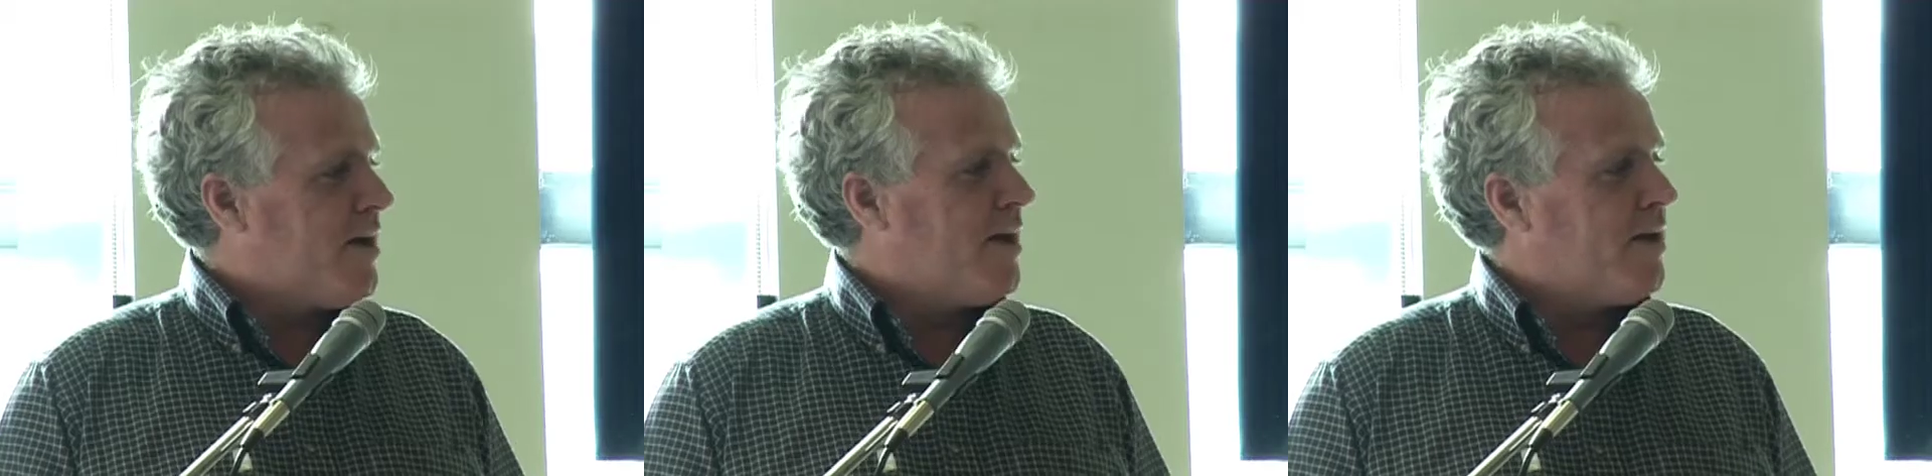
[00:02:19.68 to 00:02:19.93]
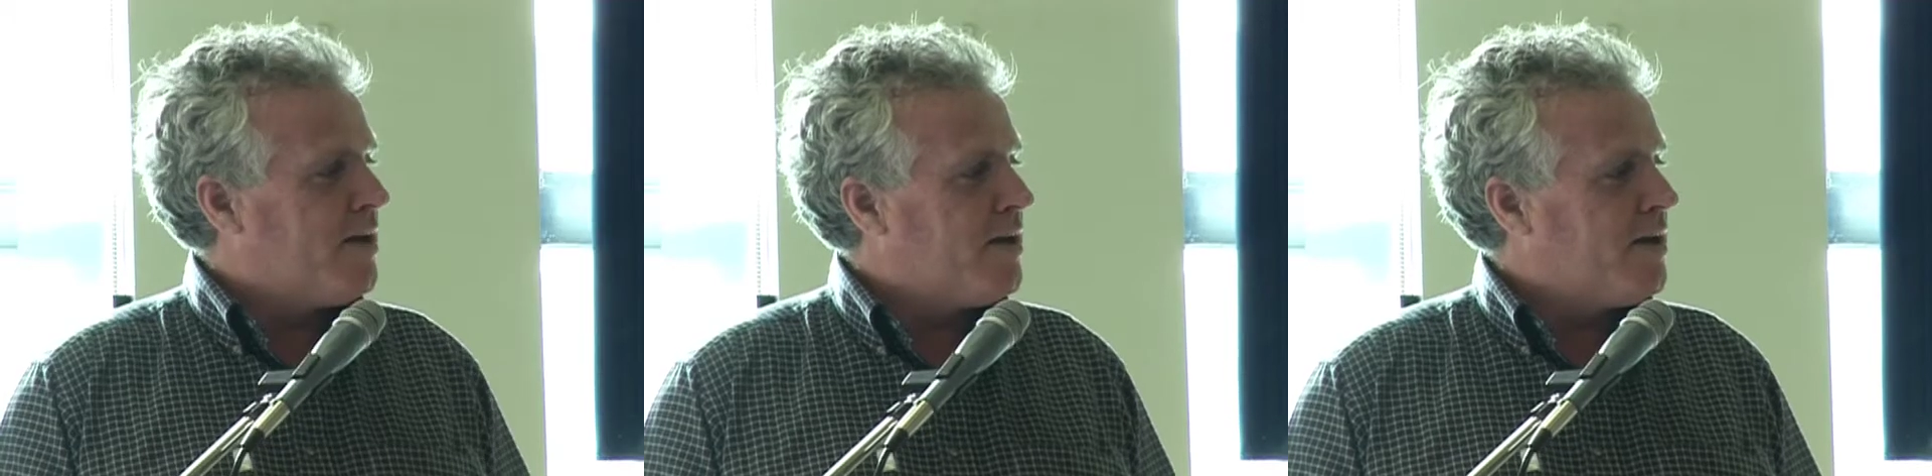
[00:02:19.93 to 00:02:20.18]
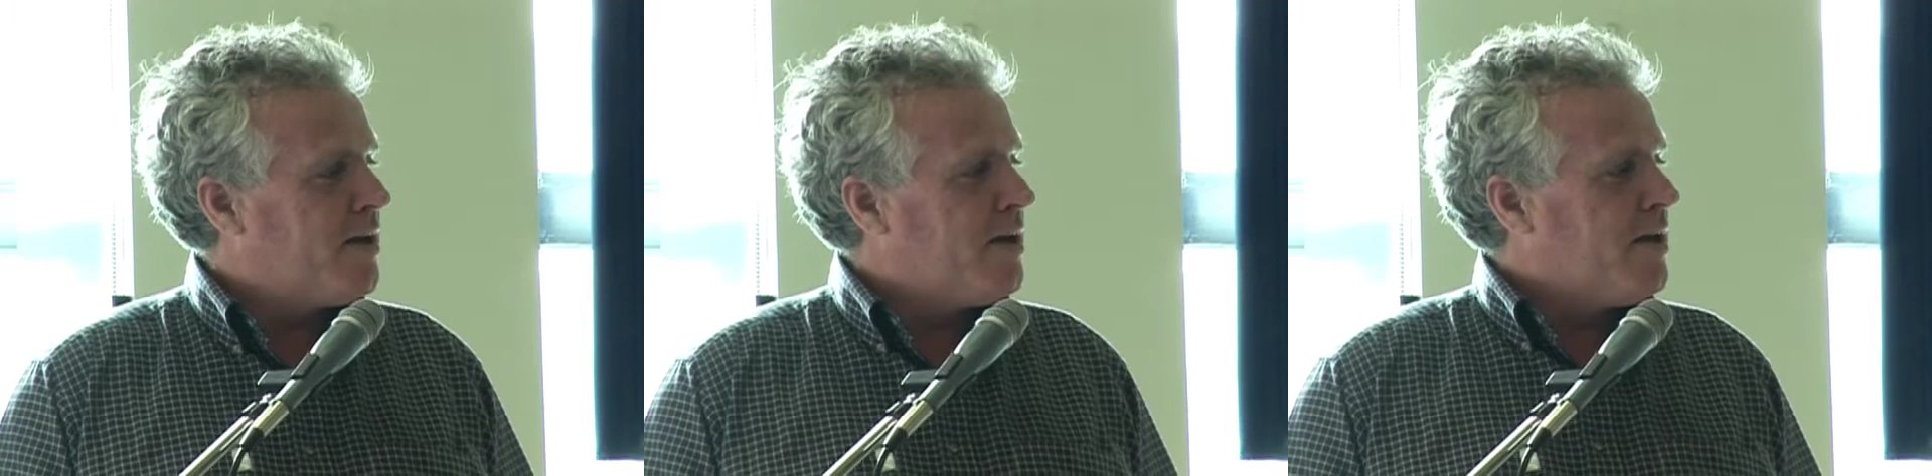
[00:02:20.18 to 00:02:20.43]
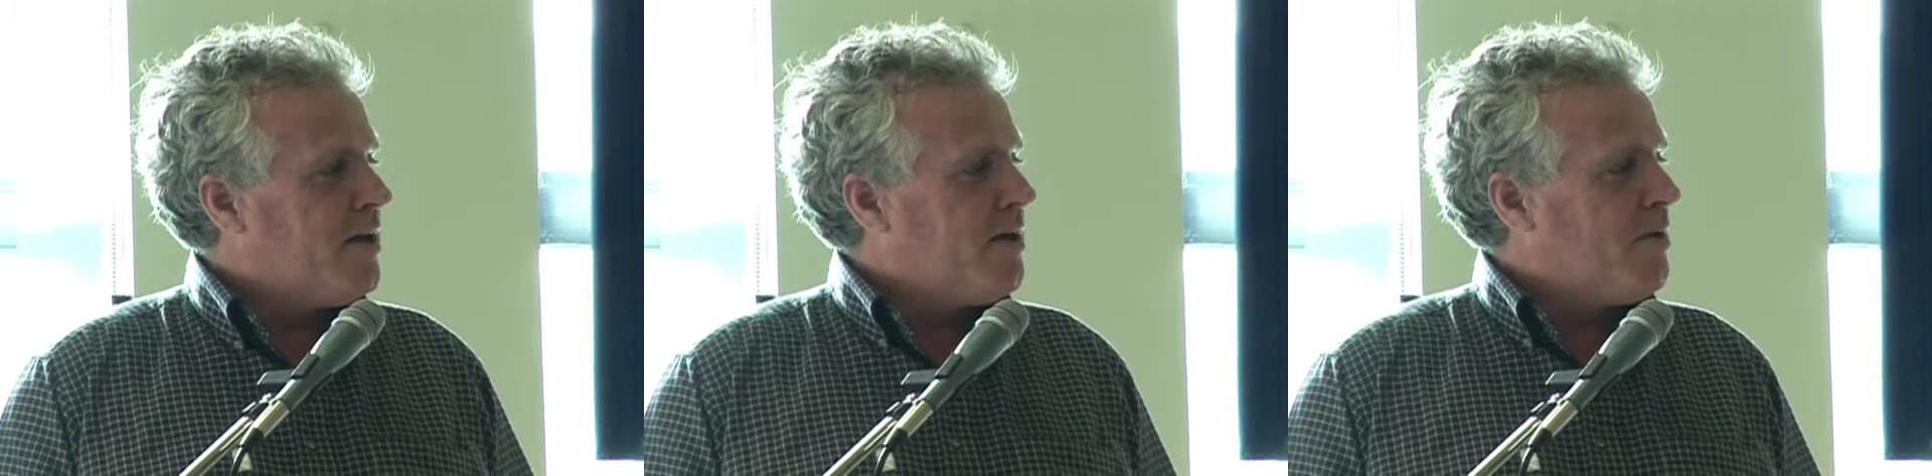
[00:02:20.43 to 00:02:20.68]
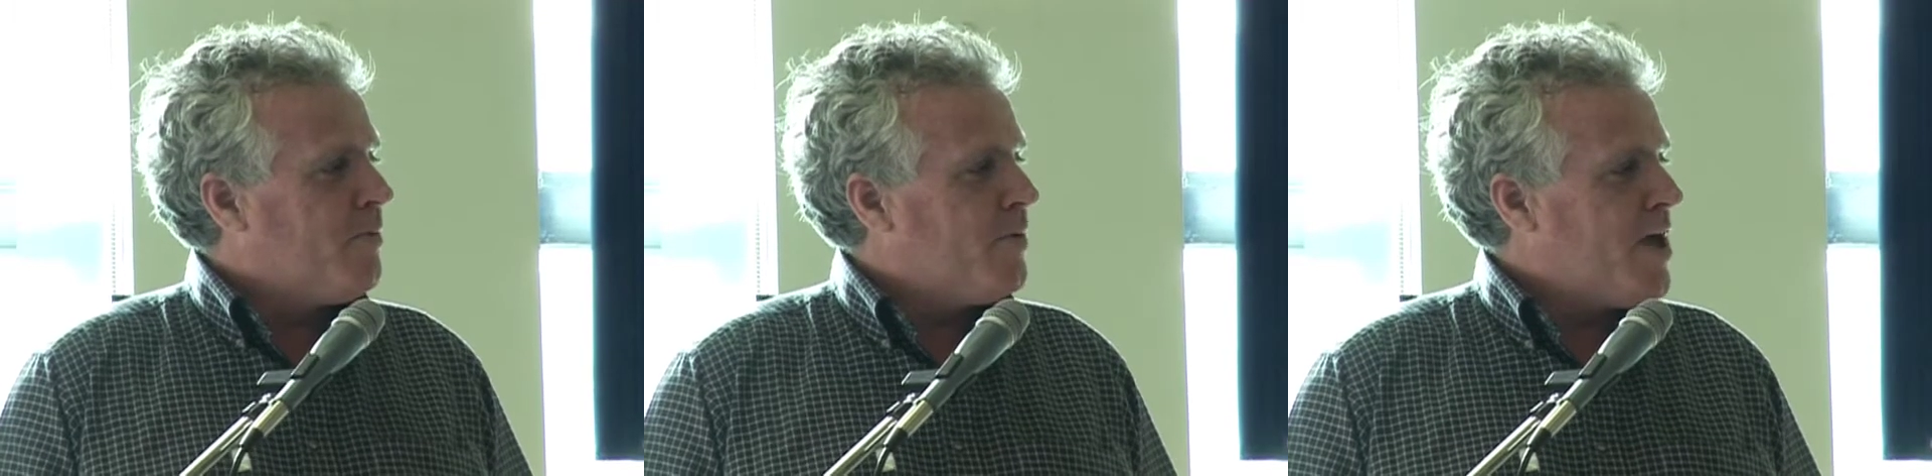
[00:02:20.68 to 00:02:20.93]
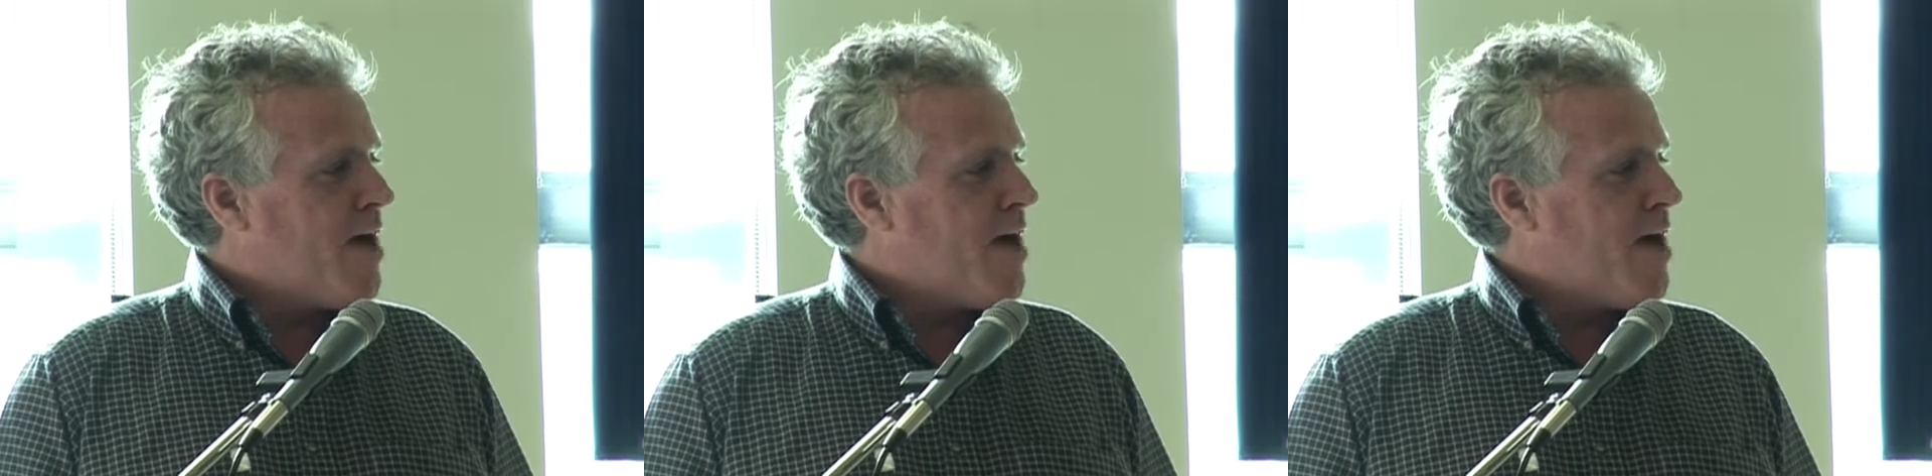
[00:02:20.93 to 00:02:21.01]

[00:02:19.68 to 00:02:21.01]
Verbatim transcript: uh, we